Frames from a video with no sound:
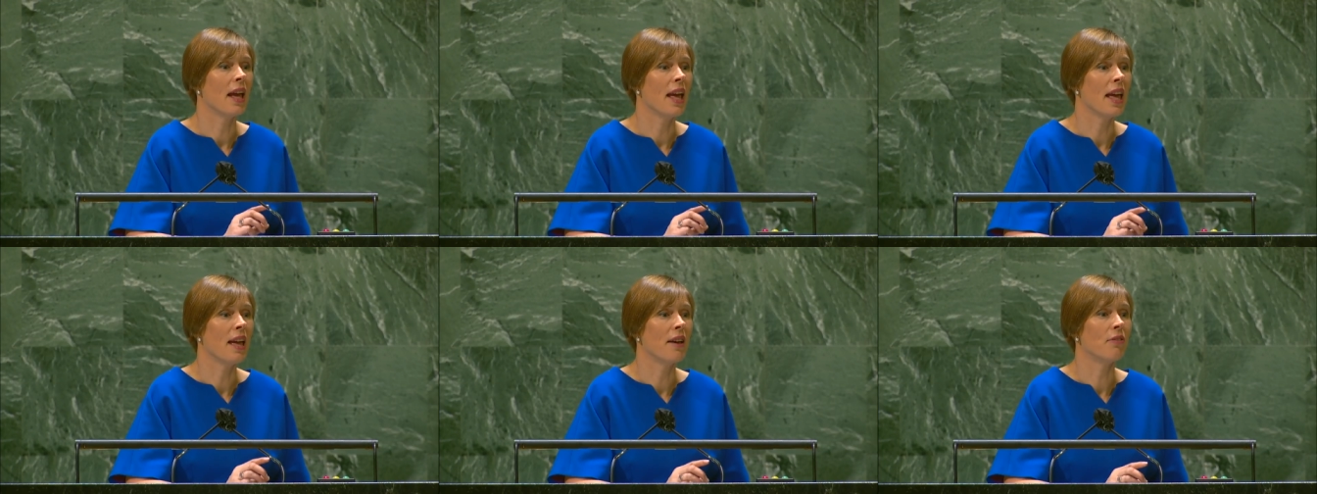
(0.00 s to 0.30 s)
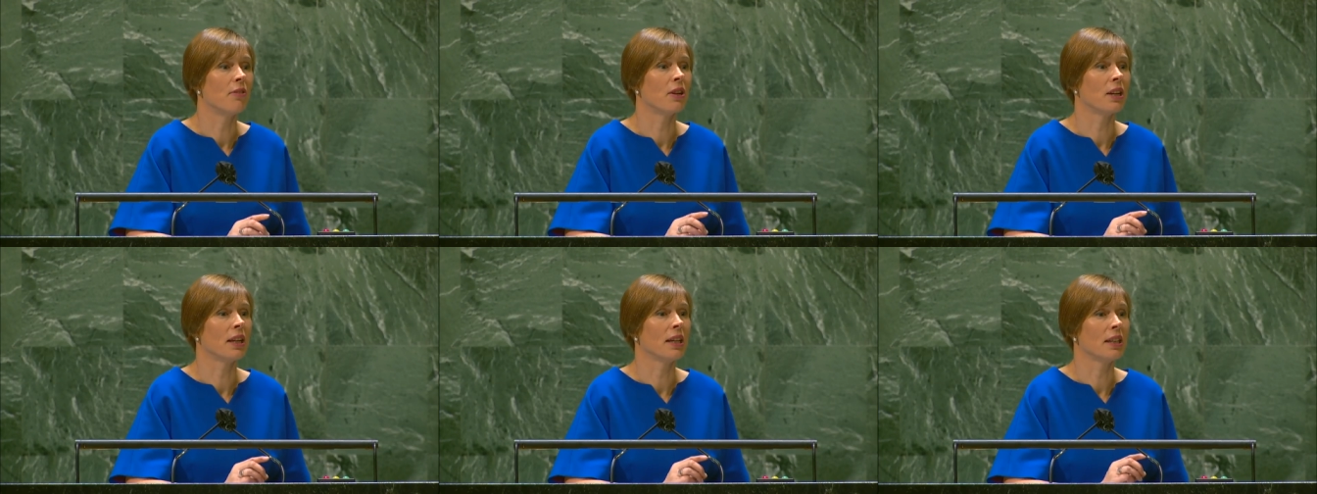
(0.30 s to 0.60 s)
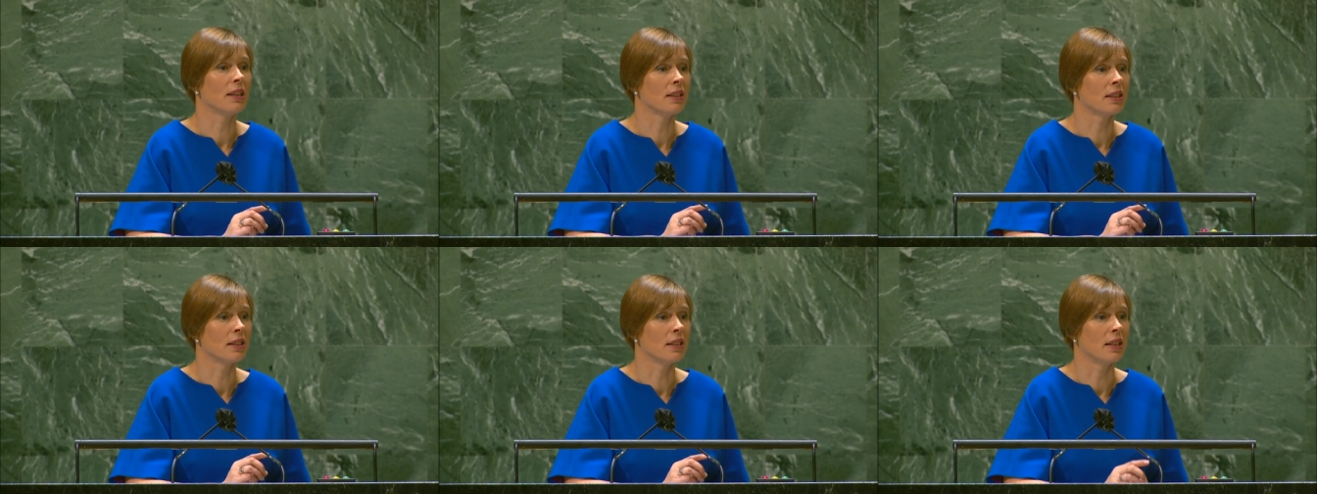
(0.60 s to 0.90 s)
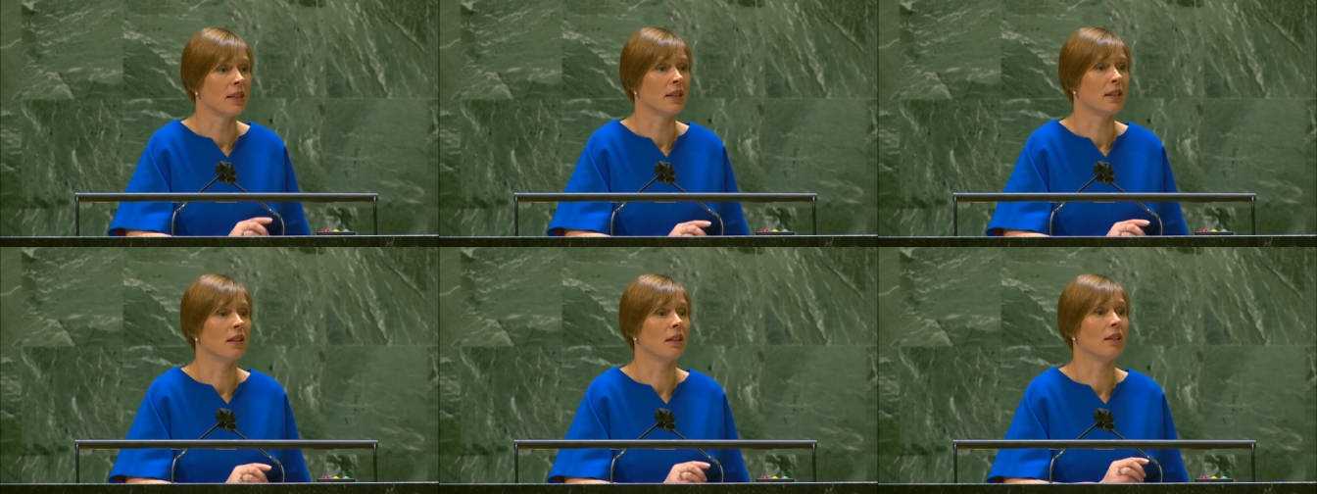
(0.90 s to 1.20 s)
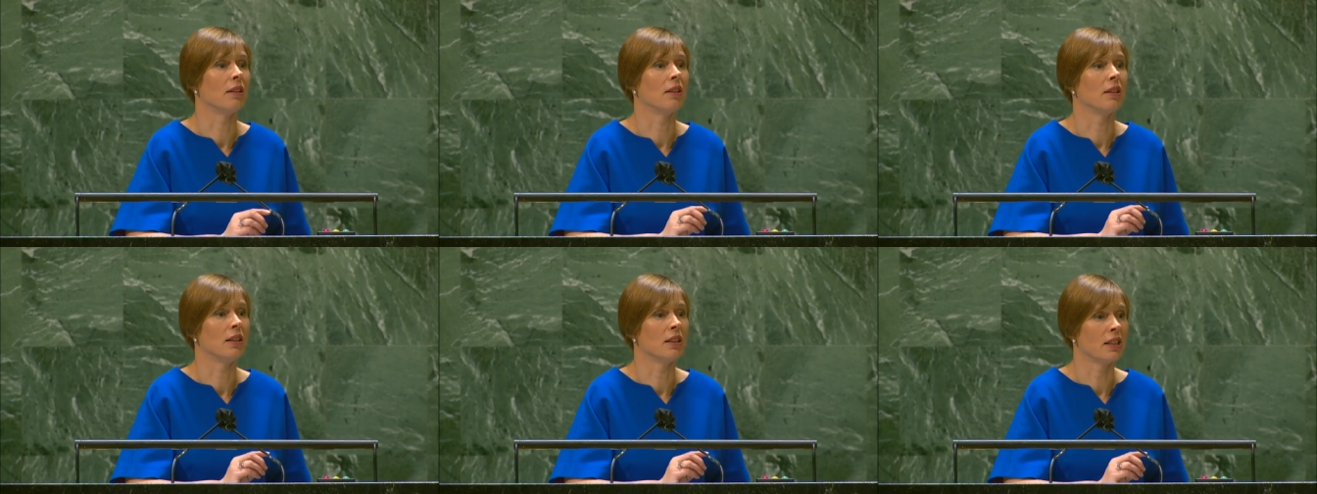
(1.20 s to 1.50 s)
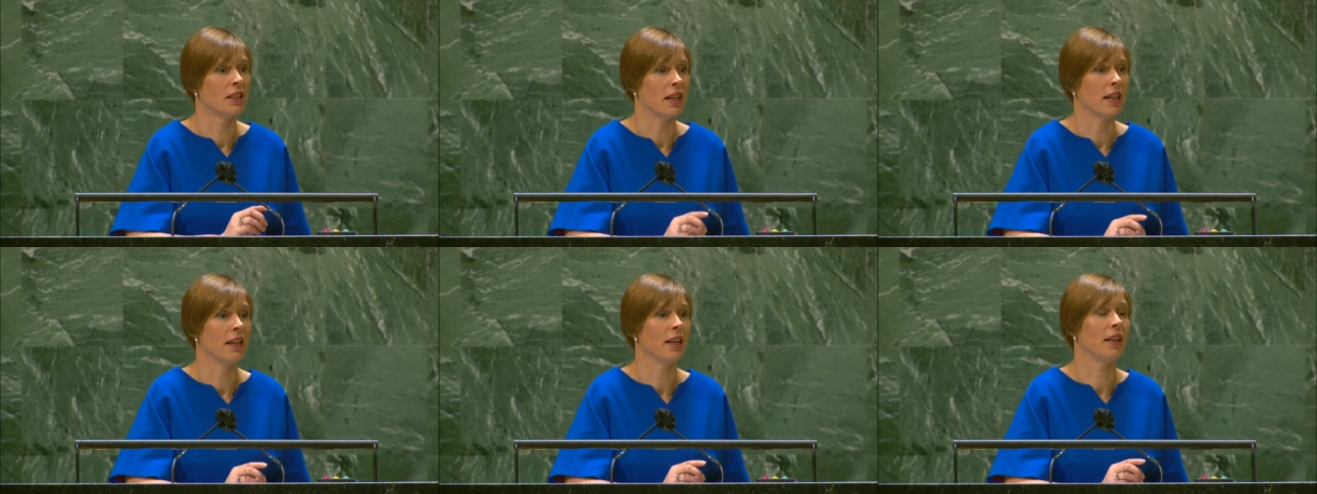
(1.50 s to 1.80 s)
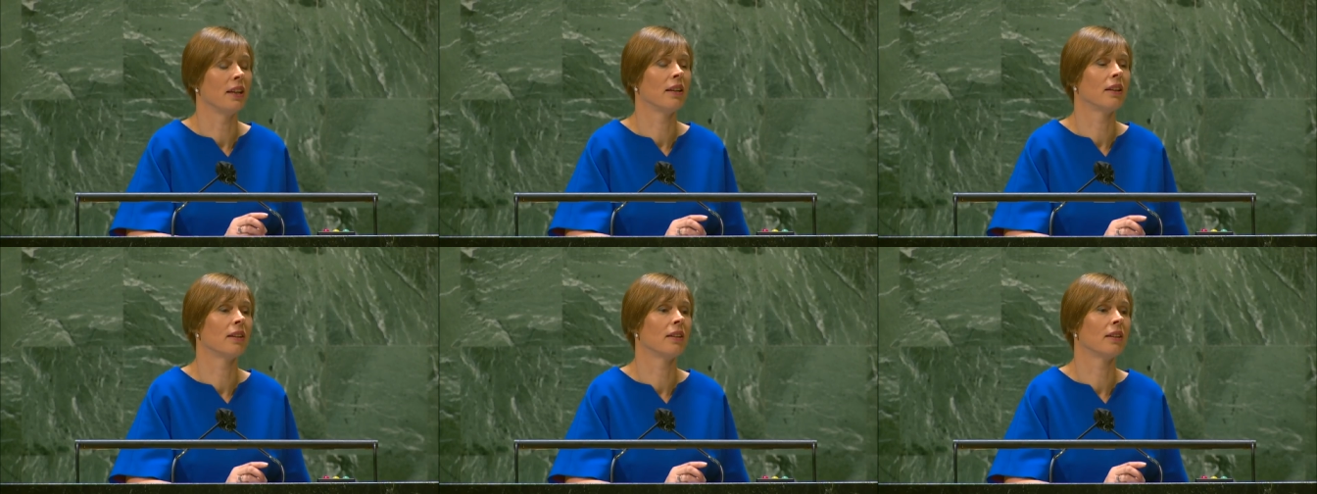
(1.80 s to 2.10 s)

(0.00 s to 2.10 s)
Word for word: every single day.